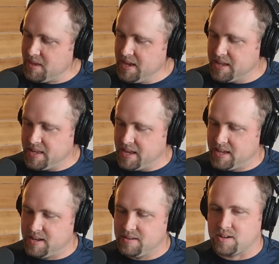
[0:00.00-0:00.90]

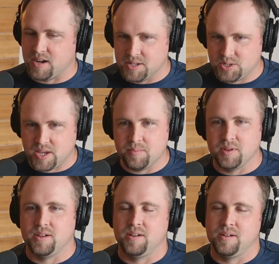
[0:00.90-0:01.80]
then college came
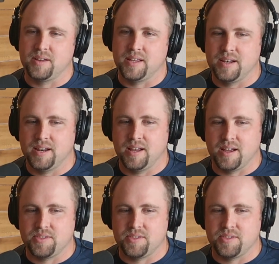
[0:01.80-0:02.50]
along, and